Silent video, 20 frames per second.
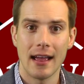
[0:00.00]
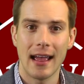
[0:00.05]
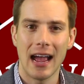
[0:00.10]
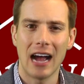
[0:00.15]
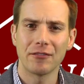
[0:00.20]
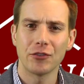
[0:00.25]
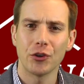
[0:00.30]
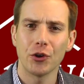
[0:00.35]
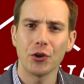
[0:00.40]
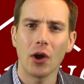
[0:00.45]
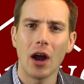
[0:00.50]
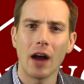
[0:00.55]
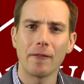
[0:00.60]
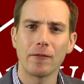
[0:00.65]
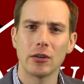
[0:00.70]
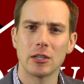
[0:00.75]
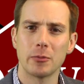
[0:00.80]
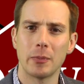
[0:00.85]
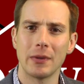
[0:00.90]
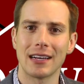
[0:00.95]
After your
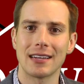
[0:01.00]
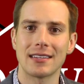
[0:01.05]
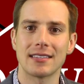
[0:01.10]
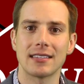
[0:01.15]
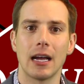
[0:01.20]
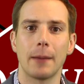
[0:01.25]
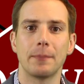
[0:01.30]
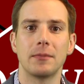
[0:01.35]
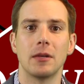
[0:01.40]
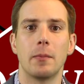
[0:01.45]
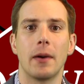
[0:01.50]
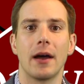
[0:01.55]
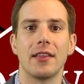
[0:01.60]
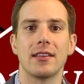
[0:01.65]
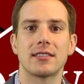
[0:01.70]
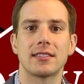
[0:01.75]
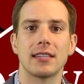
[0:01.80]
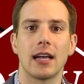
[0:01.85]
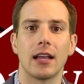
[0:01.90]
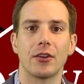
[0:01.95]
offer has been accepted by
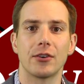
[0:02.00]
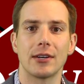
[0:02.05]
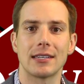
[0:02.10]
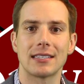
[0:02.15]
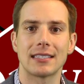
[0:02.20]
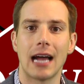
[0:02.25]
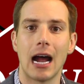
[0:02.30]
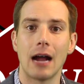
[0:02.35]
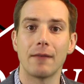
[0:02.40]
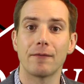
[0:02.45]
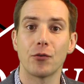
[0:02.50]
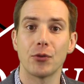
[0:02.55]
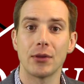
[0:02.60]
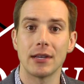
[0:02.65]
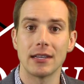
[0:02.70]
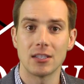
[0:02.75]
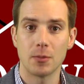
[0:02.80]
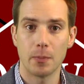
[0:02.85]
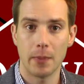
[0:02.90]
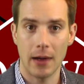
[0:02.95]
the seller, it's time for
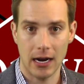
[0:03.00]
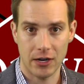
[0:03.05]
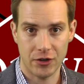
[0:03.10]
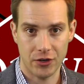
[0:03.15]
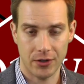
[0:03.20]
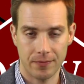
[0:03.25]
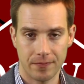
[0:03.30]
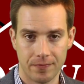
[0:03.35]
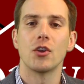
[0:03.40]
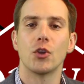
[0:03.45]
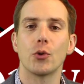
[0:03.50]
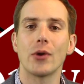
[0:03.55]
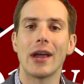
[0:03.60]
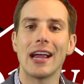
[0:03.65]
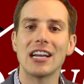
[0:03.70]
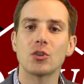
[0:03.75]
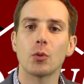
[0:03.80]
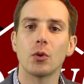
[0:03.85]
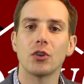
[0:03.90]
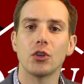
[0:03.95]
the inspection. Your
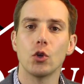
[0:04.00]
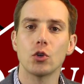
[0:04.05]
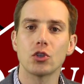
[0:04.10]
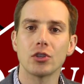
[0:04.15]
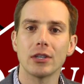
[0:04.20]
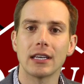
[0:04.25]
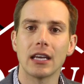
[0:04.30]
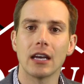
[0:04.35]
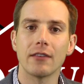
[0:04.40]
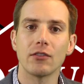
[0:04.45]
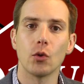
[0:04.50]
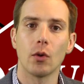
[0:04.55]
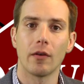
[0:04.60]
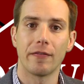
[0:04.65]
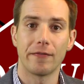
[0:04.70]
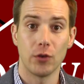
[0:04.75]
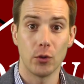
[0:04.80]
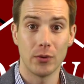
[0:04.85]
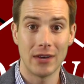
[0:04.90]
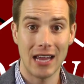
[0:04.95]
agent will usually give you
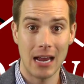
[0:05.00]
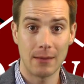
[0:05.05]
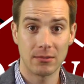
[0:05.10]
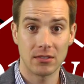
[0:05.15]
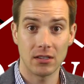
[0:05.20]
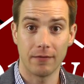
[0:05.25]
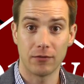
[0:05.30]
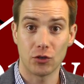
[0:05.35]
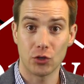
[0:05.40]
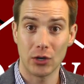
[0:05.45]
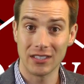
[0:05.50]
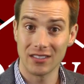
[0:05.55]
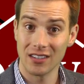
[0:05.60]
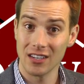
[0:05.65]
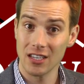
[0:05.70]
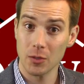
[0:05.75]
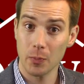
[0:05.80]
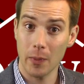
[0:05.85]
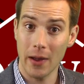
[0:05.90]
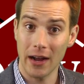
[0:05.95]
a few names of
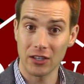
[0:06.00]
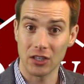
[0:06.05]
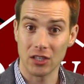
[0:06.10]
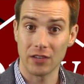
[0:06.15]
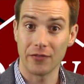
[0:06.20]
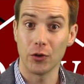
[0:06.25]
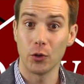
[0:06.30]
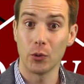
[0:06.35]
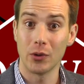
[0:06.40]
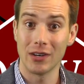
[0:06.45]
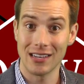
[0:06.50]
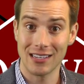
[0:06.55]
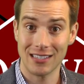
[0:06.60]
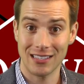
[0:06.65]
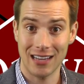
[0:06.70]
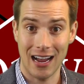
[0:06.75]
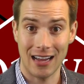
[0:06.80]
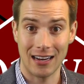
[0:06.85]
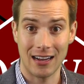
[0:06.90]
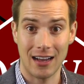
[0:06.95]
trusted inspectors for you to
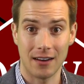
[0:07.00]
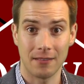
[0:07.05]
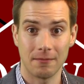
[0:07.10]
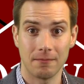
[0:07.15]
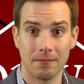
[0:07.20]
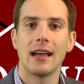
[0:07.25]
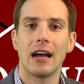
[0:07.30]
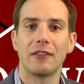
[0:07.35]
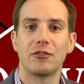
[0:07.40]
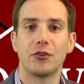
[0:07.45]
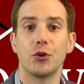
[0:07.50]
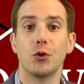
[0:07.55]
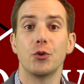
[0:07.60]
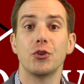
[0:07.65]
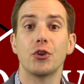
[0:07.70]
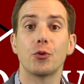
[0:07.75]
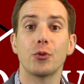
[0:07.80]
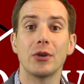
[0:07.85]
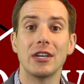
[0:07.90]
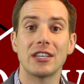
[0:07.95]
decide on. After
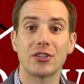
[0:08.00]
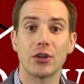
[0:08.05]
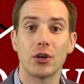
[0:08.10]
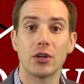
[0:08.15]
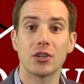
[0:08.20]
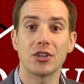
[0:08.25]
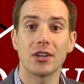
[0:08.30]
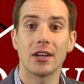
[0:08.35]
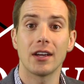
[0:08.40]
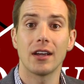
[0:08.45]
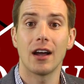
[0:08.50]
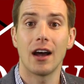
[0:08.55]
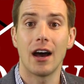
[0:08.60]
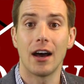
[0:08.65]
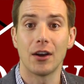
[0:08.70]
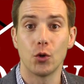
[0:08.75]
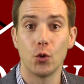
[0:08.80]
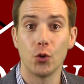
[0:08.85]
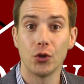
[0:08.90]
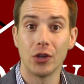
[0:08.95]
doing your research
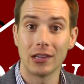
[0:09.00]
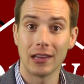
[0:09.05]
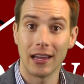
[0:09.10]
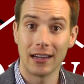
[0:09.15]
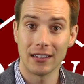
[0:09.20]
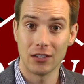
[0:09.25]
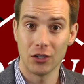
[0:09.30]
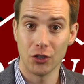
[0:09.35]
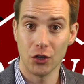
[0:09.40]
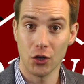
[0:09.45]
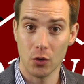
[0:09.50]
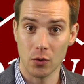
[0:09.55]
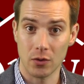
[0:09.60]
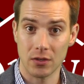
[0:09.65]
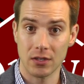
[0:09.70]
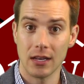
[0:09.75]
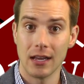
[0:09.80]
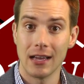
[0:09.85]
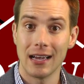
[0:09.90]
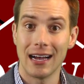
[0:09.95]
on who you'd like to
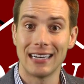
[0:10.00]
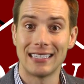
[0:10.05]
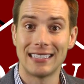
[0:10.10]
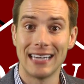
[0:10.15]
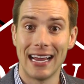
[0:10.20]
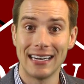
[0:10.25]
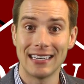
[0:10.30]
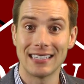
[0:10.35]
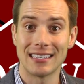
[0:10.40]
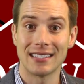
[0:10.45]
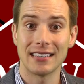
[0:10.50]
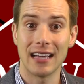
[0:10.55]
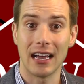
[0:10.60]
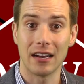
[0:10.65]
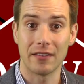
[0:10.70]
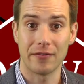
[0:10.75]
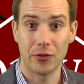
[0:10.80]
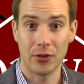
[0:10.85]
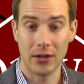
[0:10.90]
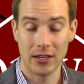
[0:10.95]
use, a date is
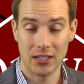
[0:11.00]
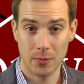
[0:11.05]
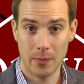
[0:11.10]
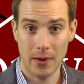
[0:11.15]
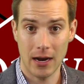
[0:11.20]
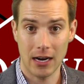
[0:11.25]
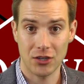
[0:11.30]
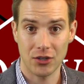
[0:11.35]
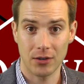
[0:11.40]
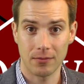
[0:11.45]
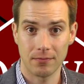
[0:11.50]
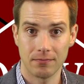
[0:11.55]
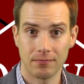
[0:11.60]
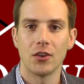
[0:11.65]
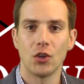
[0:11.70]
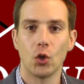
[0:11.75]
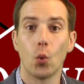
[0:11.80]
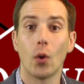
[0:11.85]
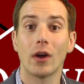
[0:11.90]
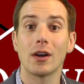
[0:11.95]
set for the inspection.
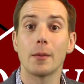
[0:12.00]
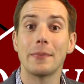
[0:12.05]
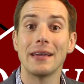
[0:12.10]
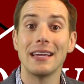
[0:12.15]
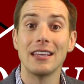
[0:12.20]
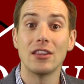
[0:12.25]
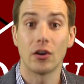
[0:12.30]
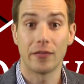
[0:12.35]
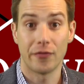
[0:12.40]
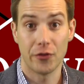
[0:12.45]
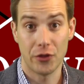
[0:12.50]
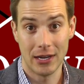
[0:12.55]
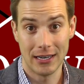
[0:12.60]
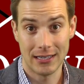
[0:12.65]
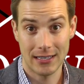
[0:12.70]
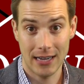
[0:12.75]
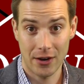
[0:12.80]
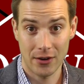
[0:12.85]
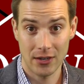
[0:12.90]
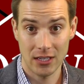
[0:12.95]
You'll want to be there for the
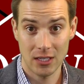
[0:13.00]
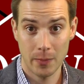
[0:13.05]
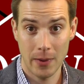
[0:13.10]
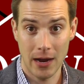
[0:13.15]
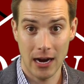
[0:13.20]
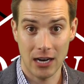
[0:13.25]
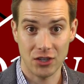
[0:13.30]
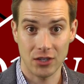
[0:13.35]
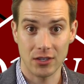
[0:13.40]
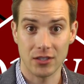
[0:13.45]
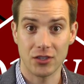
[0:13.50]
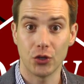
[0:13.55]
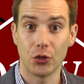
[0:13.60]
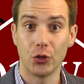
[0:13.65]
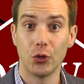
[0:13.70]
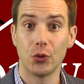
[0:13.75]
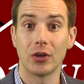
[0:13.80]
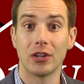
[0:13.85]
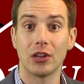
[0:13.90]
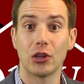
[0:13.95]
entire inspection so
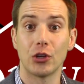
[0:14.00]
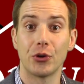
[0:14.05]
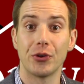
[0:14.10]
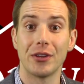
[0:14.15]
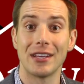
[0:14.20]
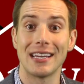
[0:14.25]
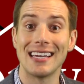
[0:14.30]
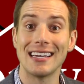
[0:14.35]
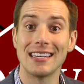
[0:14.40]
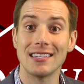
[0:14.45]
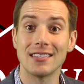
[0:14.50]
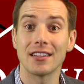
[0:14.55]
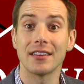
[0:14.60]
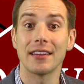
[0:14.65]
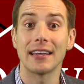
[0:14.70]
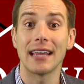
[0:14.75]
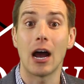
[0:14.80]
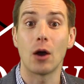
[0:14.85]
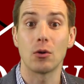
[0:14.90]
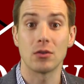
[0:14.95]
you can learn the ins
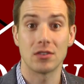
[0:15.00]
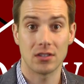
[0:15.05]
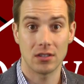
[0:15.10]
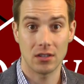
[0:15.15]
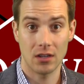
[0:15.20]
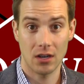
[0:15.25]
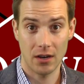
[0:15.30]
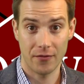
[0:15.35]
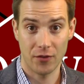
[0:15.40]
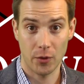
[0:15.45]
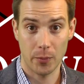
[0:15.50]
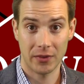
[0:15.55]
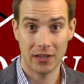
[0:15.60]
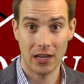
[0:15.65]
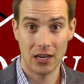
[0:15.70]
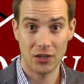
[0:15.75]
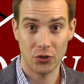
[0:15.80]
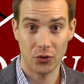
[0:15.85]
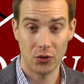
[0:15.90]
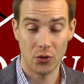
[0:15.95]
and the outs of your
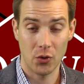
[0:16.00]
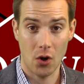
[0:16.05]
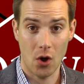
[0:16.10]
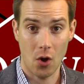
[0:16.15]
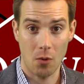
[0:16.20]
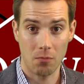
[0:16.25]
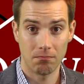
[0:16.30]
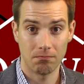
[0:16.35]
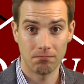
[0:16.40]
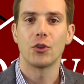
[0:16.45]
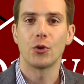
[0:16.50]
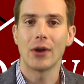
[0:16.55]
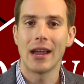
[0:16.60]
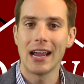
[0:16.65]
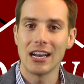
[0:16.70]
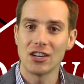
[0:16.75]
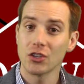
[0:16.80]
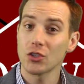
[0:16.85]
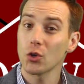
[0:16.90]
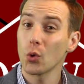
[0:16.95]
potential new home. Your
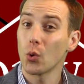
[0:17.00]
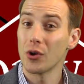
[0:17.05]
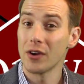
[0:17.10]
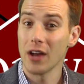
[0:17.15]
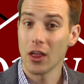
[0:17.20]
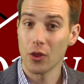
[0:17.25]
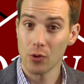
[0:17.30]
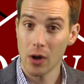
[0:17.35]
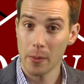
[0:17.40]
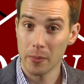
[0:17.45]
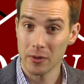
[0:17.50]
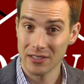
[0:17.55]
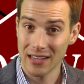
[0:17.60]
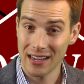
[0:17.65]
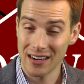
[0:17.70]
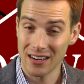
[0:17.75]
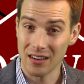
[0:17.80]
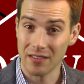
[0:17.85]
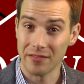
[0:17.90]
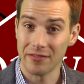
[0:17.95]
agent or another
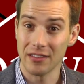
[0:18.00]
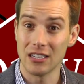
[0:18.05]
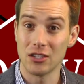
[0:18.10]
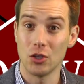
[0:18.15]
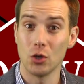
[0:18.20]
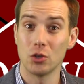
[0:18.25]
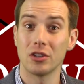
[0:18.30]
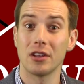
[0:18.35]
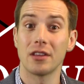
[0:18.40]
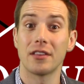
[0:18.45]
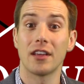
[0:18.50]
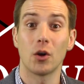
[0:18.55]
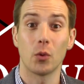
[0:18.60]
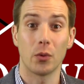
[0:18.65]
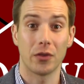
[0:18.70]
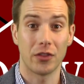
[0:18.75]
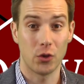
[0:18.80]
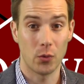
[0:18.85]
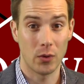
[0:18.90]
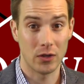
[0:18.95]
representative is usually there
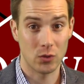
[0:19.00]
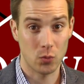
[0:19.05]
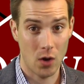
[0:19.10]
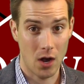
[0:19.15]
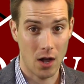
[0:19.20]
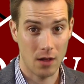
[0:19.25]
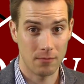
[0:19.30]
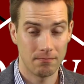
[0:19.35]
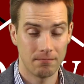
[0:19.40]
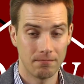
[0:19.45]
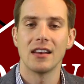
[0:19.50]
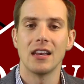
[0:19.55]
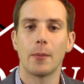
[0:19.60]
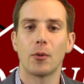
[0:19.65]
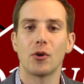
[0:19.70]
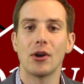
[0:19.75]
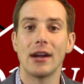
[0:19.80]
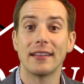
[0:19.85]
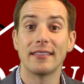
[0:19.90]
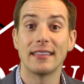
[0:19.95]
with you as well.
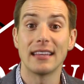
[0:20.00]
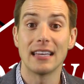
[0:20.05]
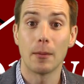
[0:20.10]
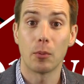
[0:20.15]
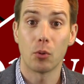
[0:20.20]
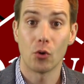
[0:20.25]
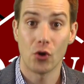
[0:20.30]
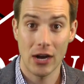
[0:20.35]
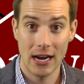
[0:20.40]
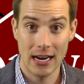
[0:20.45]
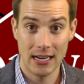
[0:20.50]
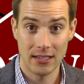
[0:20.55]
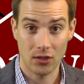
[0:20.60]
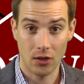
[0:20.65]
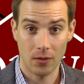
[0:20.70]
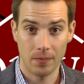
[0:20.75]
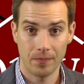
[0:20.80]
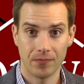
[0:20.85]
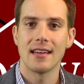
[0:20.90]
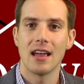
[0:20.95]
Number 8, the
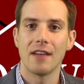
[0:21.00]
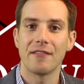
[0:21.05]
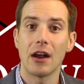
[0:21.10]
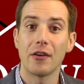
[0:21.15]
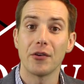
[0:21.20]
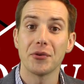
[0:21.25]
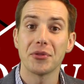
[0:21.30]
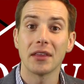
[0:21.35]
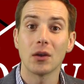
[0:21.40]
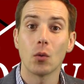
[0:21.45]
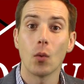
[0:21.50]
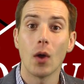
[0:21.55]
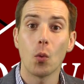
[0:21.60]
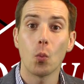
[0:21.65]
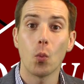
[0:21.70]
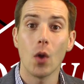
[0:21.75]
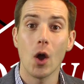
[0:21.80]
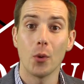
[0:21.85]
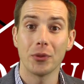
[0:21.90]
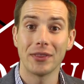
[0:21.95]
appraisal. If everything
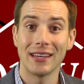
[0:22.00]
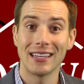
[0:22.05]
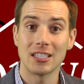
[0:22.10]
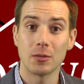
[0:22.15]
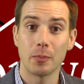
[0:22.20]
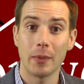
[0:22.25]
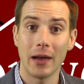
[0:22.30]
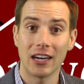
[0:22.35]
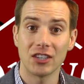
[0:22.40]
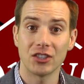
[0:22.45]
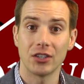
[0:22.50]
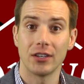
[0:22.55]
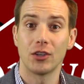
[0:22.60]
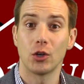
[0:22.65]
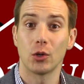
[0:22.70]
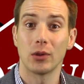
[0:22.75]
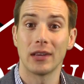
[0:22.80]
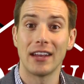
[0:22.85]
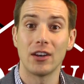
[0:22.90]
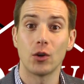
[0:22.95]
went well with the inspection,
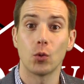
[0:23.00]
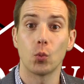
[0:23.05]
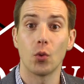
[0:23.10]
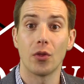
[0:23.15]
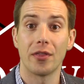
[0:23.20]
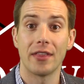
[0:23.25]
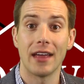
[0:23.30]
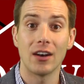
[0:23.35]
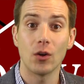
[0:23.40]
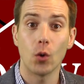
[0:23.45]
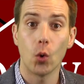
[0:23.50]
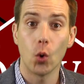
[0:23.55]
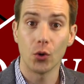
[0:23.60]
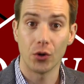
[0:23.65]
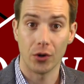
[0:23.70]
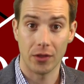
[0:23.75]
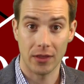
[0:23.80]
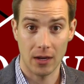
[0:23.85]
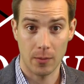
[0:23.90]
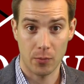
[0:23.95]
your lender will then
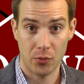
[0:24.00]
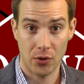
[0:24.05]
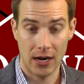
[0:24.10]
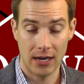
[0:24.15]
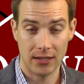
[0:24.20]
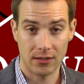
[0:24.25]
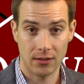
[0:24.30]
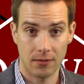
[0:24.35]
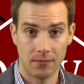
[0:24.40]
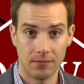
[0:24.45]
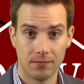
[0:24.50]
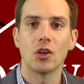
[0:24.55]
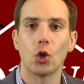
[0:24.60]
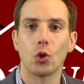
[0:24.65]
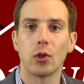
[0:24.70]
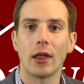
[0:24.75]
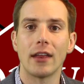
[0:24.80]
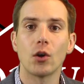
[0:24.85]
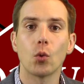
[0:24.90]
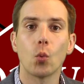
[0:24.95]
order the appraisal.
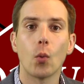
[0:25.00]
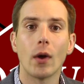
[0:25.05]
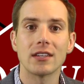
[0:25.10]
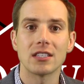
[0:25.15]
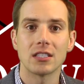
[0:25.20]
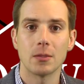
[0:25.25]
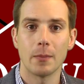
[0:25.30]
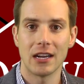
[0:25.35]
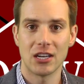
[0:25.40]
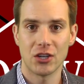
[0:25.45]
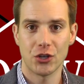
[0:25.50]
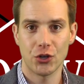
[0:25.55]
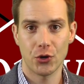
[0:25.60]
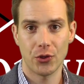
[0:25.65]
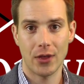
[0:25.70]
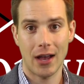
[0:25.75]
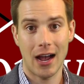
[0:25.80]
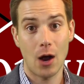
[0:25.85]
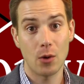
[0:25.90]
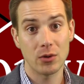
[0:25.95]
Your lender wants to make
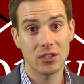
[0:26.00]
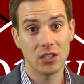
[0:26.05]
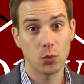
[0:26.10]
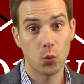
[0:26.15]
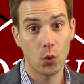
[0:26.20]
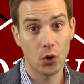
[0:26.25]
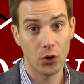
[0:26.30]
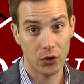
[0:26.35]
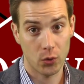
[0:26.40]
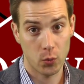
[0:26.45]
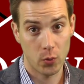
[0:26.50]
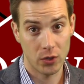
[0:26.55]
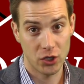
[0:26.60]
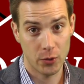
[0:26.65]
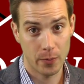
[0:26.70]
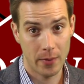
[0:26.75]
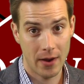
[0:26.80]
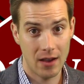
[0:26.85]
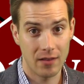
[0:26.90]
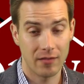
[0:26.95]
sure the house is worth what
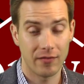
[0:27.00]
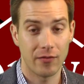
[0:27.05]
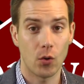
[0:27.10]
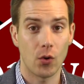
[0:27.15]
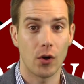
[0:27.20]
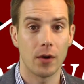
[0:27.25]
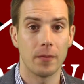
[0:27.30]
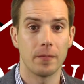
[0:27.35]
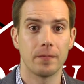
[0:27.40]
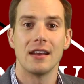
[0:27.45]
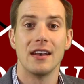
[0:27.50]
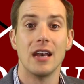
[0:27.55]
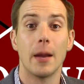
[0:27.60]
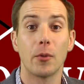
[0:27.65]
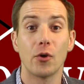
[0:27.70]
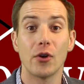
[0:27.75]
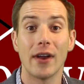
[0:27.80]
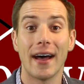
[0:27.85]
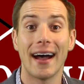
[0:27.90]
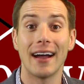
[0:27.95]
you're paying for it.
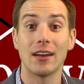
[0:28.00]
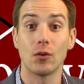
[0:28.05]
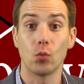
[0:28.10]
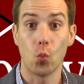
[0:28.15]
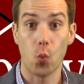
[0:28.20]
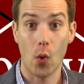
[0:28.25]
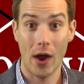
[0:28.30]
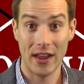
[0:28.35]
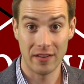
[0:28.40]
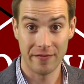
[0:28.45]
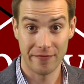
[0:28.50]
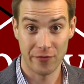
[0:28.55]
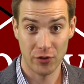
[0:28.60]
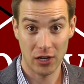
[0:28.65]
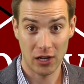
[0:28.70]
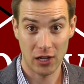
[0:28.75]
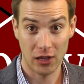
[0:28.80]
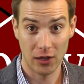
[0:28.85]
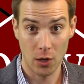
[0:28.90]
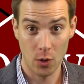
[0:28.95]
Number 9, waiting for
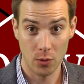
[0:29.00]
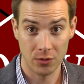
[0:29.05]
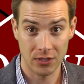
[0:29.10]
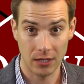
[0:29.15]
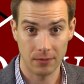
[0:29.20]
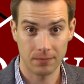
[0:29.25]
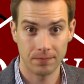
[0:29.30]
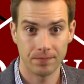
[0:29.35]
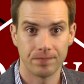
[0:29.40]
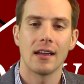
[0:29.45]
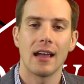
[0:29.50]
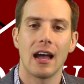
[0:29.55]
the closing.